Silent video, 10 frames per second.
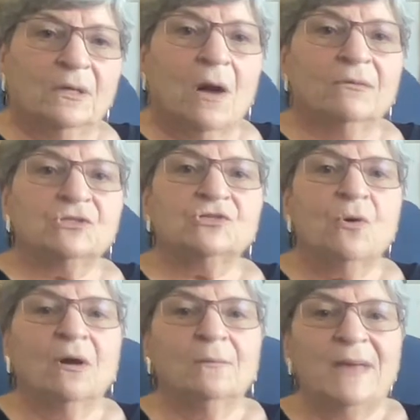going to
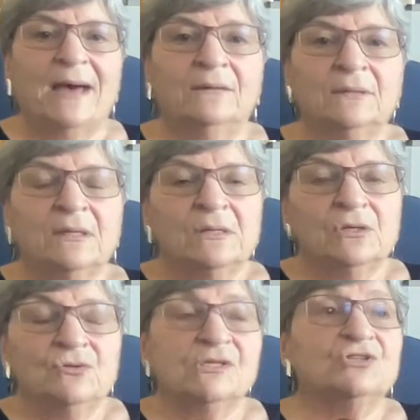talk about
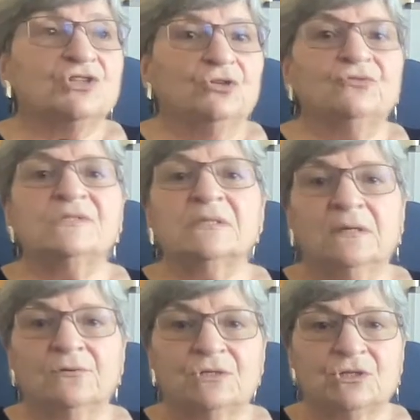using children's
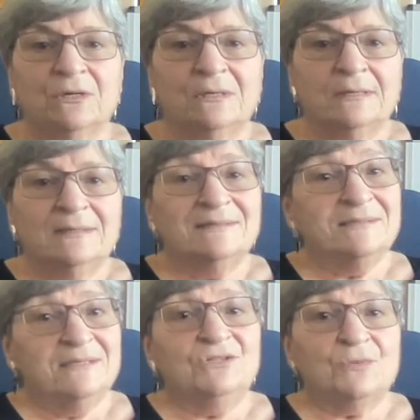literature to
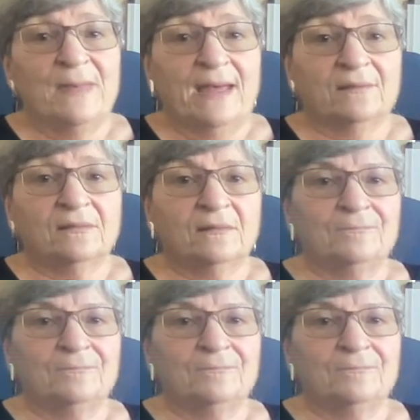teach math.